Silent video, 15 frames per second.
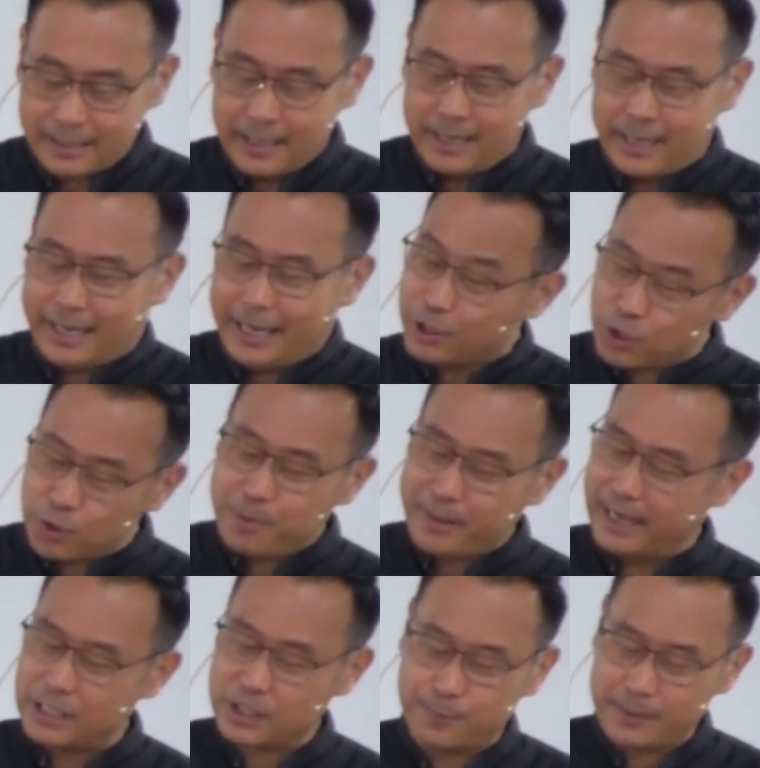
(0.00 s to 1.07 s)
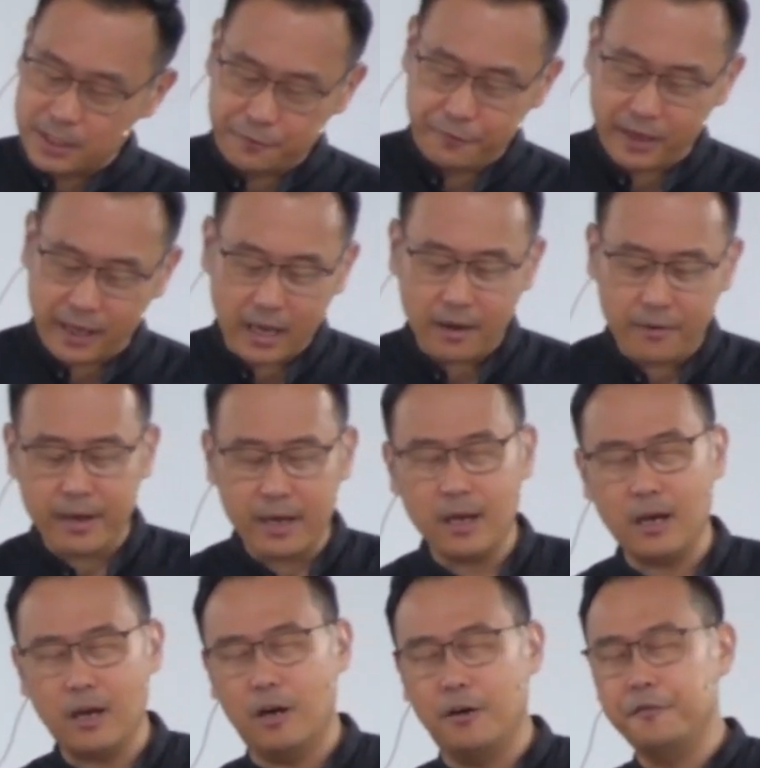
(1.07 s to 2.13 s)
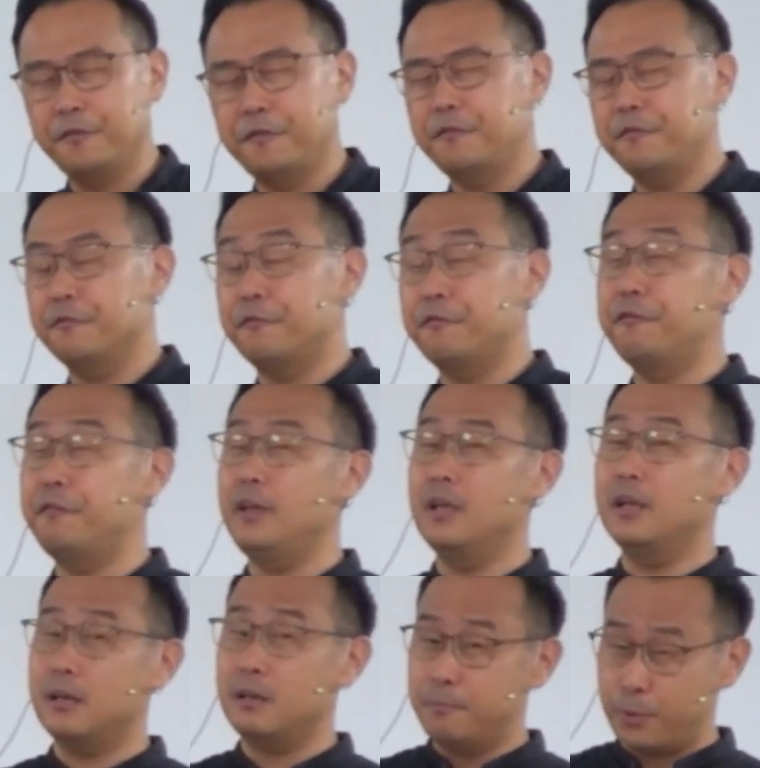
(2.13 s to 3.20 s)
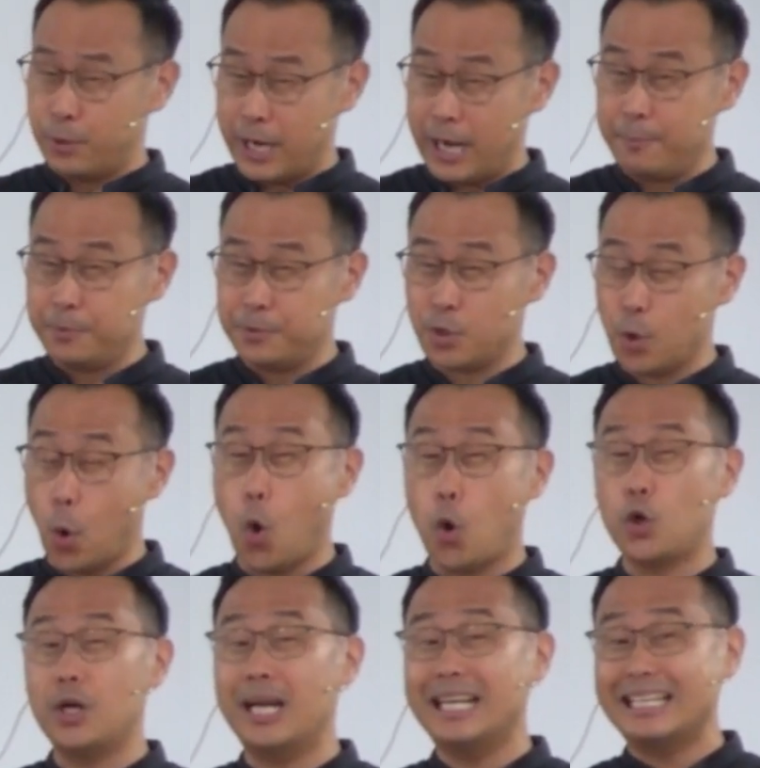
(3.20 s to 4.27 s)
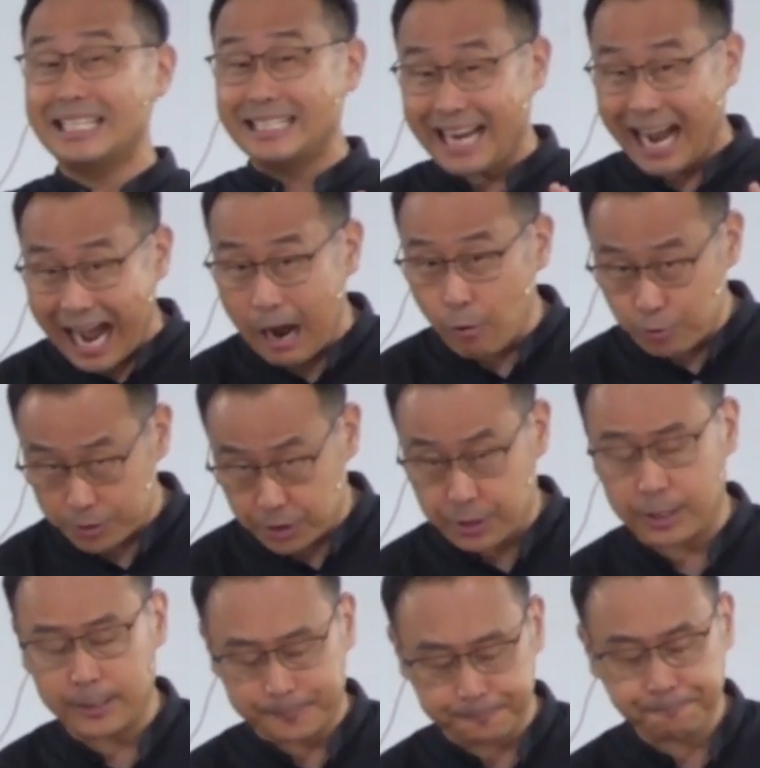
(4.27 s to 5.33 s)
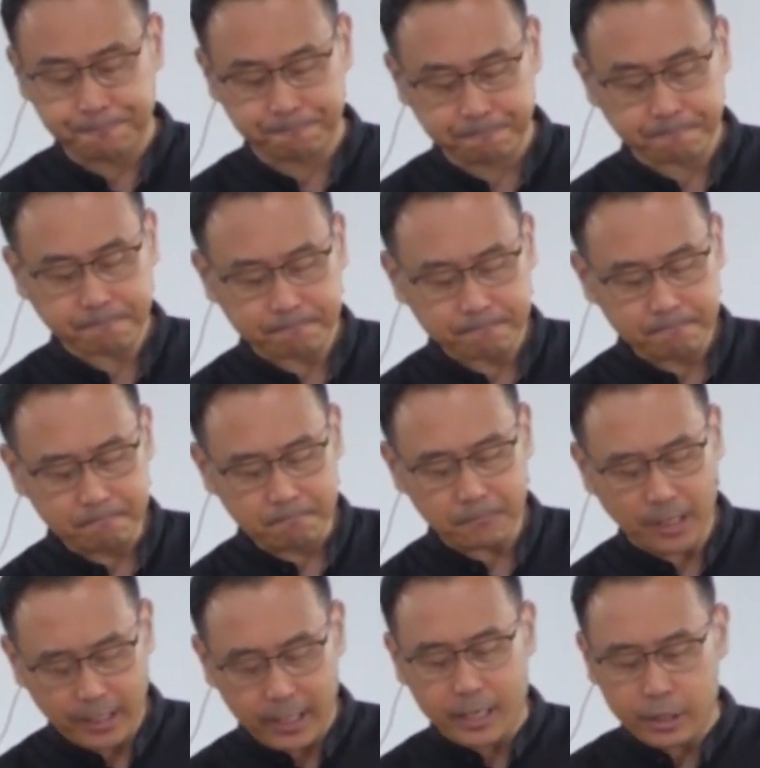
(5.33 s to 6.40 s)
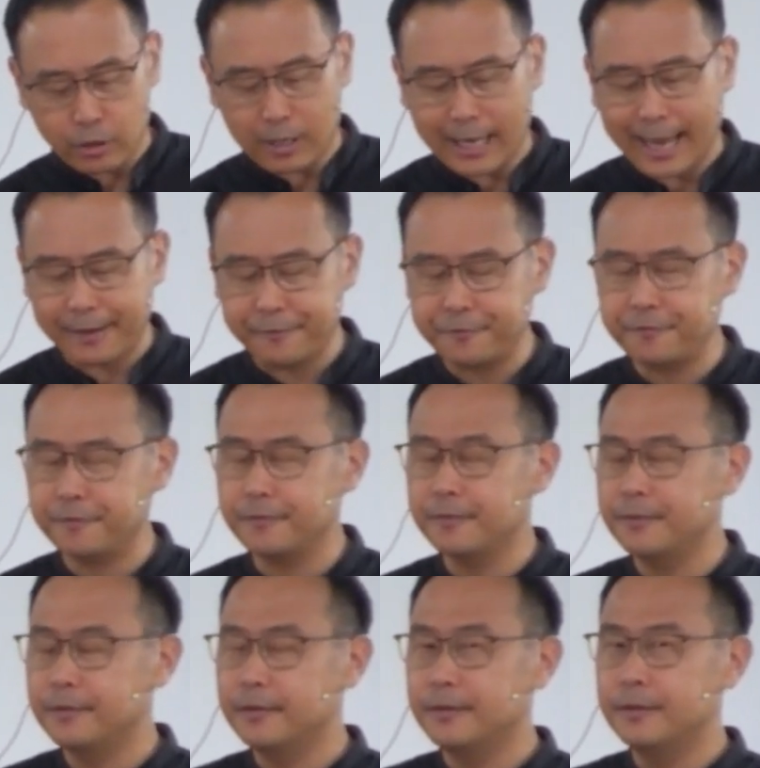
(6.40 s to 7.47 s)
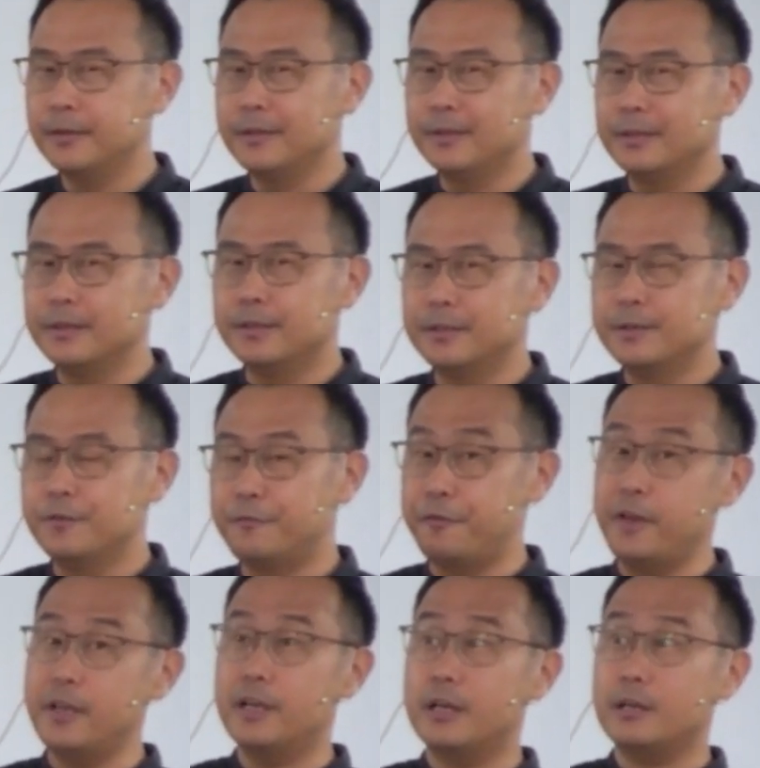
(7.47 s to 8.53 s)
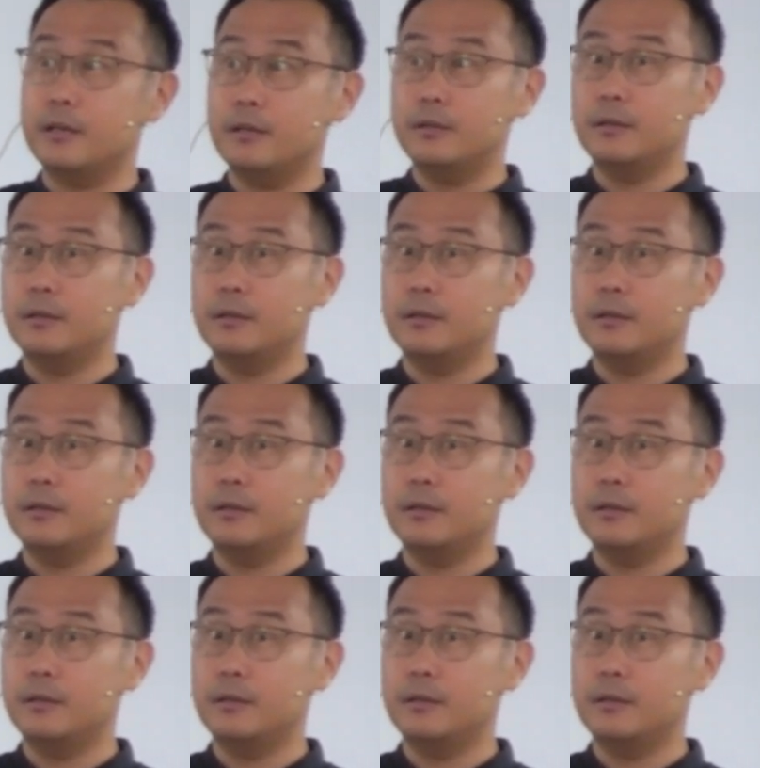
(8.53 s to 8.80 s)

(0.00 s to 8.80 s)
It could be a specific area of fear, perhaps, or doubt in your life. Fear